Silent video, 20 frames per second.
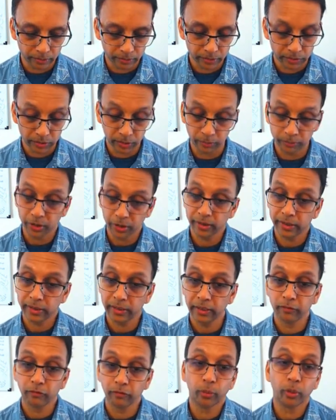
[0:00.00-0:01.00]

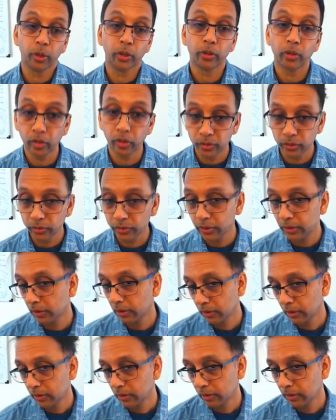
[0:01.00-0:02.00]
subjective workload
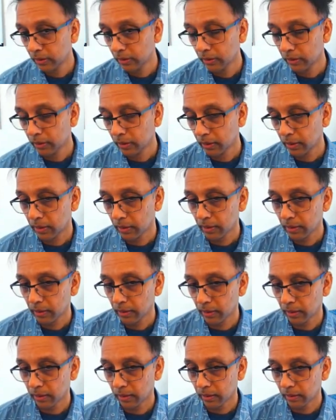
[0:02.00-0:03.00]

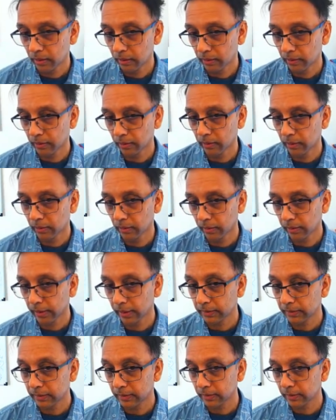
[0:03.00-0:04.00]

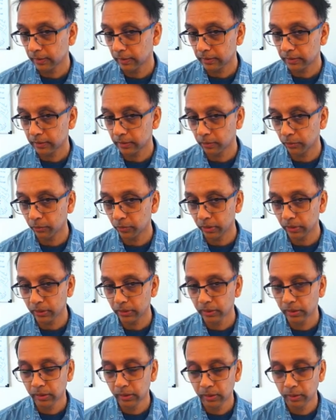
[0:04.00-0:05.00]
that
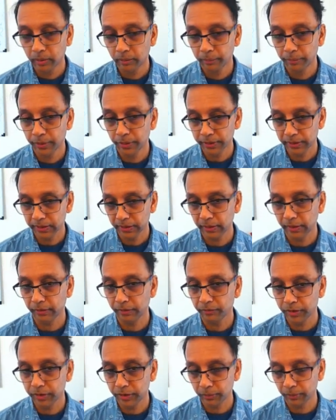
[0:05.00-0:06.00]
someone
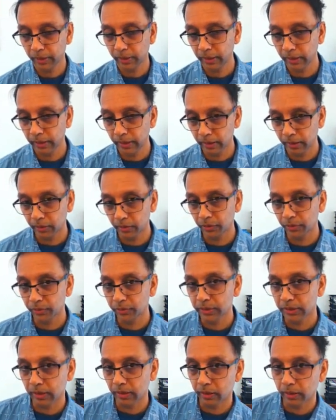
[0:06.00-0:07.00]
perceives when they are
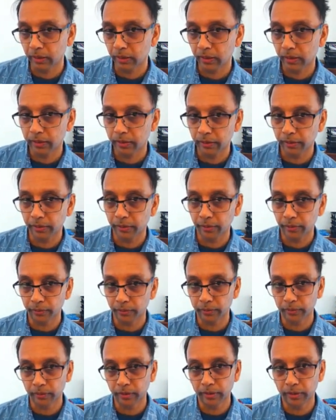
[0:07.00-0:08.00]
using,
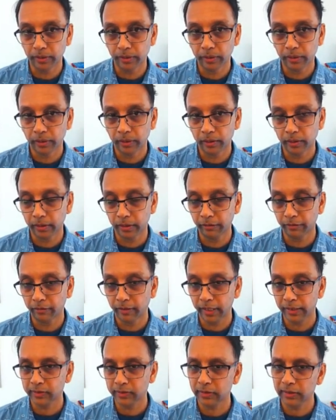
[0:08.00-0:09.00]
the
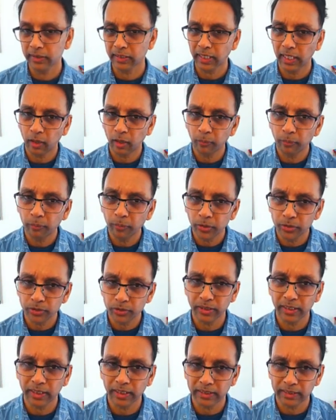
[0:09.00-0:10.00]
devices, and how
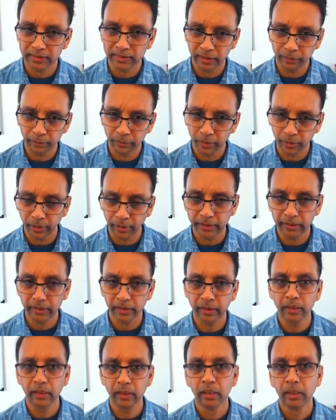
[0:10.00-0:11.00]
much that is
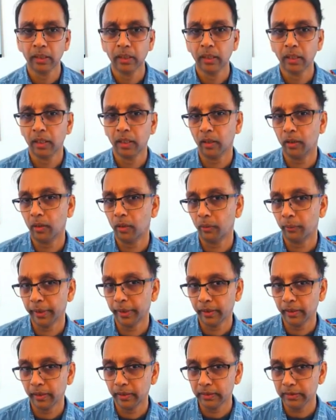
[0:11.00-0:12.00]
liberating, or
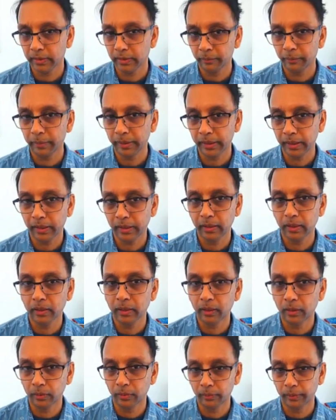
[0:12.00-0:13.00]
whether it's limiting,
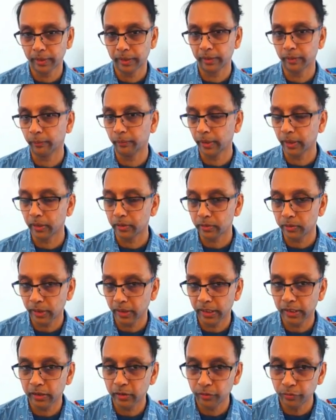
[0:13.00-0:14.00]
or whether we are
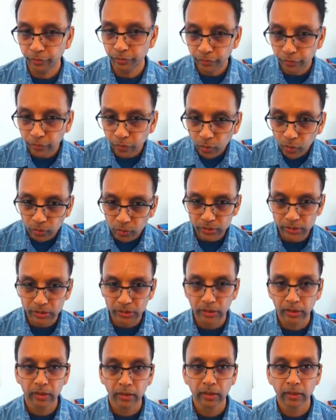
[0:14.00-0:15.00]
trying to
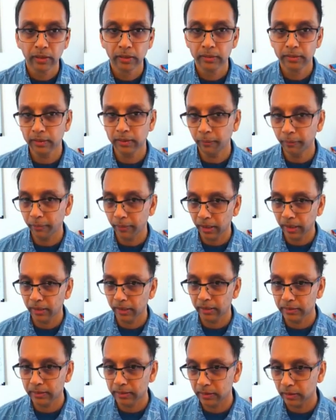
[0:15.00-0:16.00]
force something
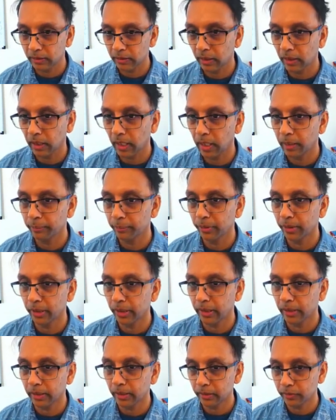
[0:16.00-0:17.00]
that's not
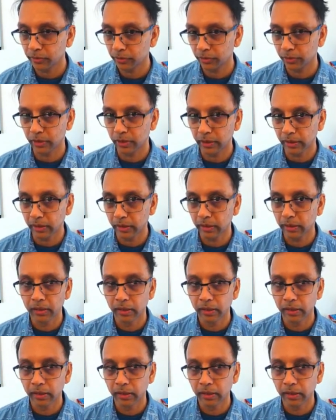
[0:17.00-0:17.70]
happening naturally.